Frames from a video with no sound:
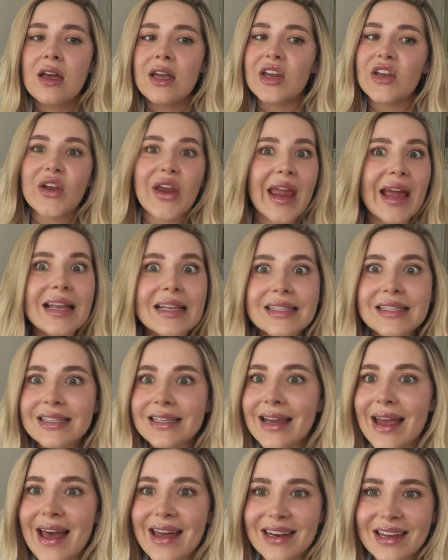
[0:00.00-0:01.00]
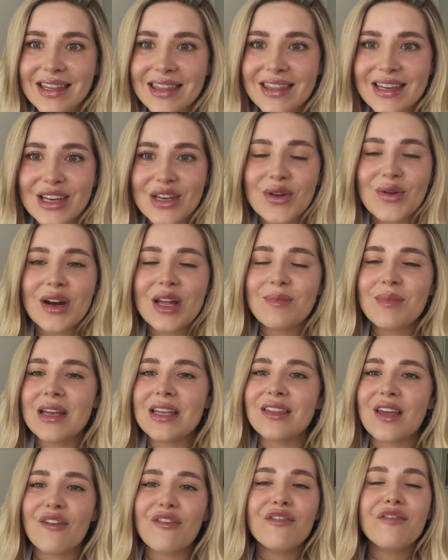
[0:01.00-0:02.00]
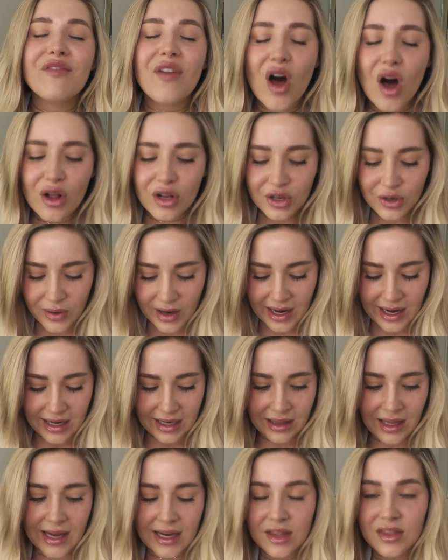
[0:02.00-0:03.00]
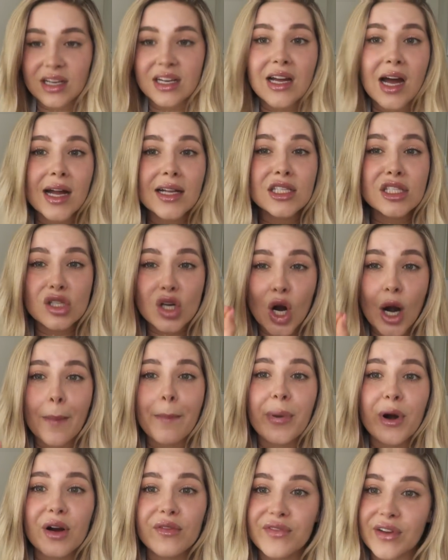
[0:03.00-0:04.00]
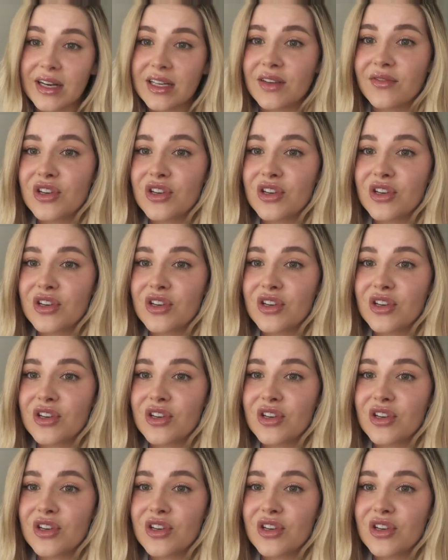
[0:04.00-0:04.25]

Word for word: You can't see anything, you know what I mean? They fall great. Like, the cuts are perfect.